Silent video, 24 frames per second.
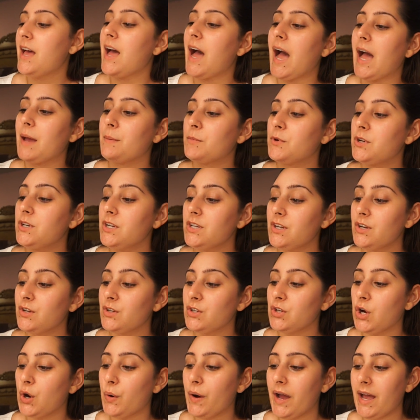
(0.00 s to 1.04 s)
I'm going to
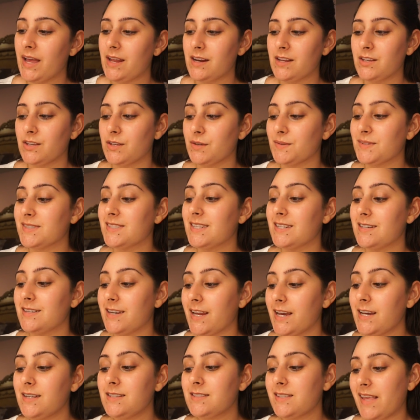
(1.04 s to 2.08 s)
go ahead and use the
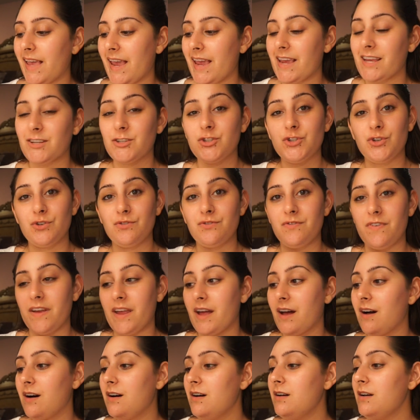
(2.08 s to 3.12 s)
NYX Angel
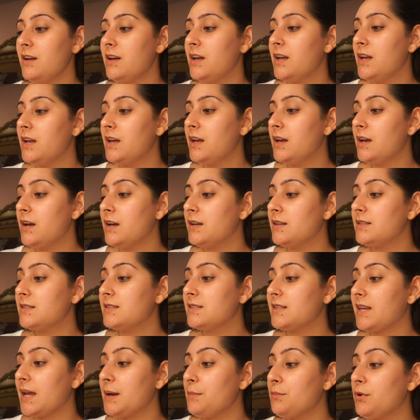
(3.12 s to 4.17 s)
Veil
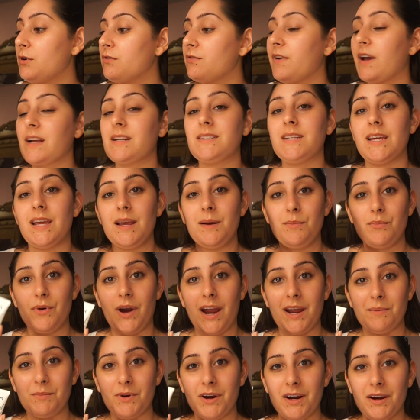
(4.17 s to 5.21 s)
Skin Perfecting
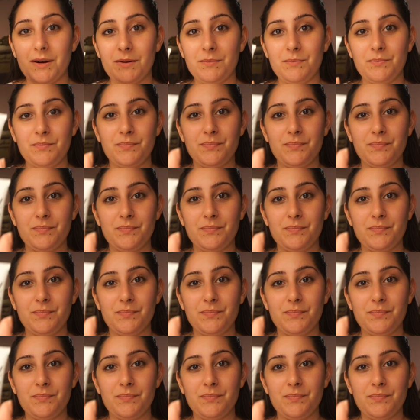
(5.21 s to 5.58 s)
Primer.